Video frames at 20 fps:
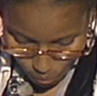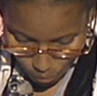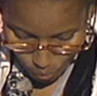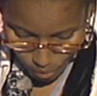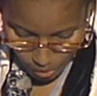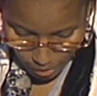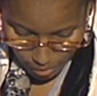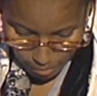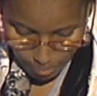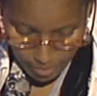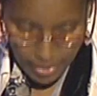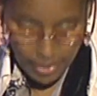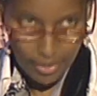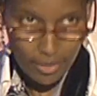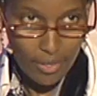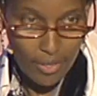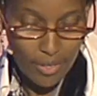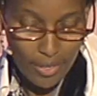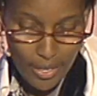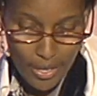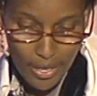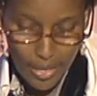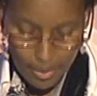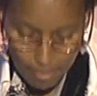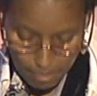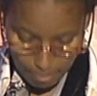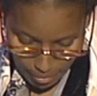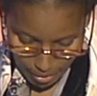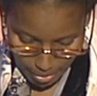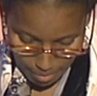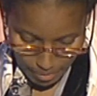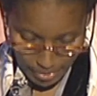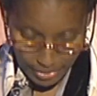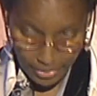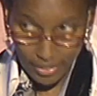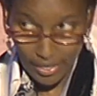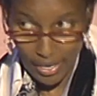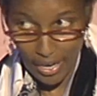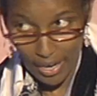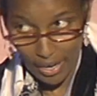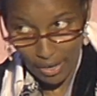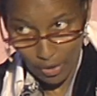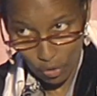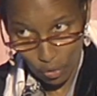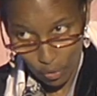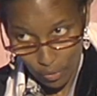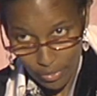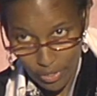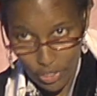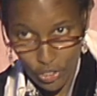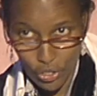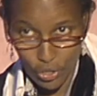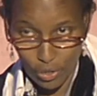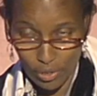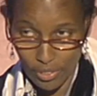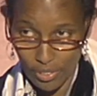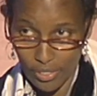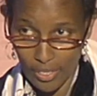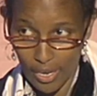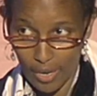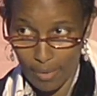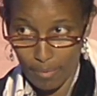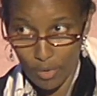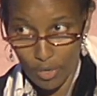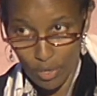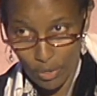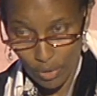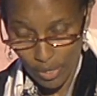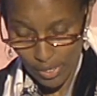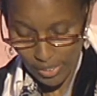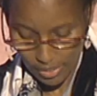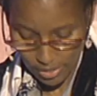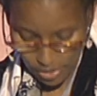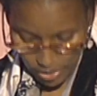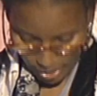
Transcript: will be implemented on the short term. Look at